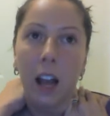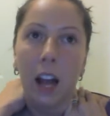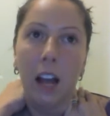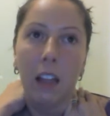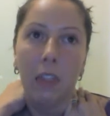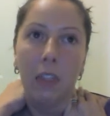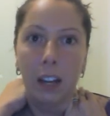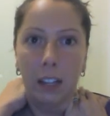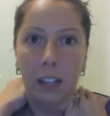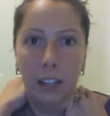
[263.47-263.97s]

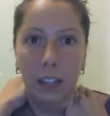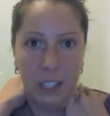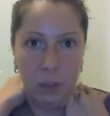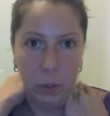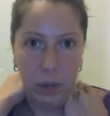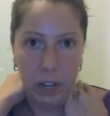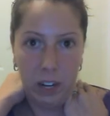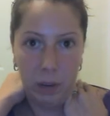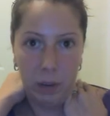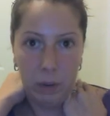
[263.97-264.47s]
And that
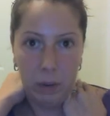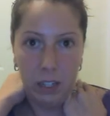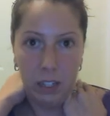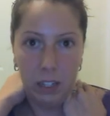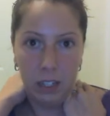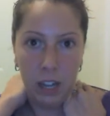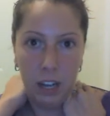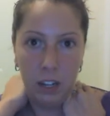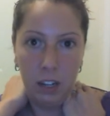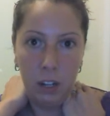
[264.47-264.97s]
gets weird
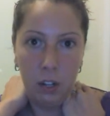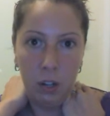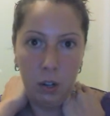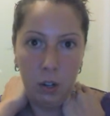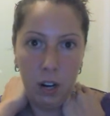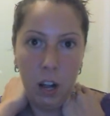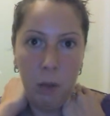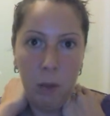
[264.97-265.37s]
because then you're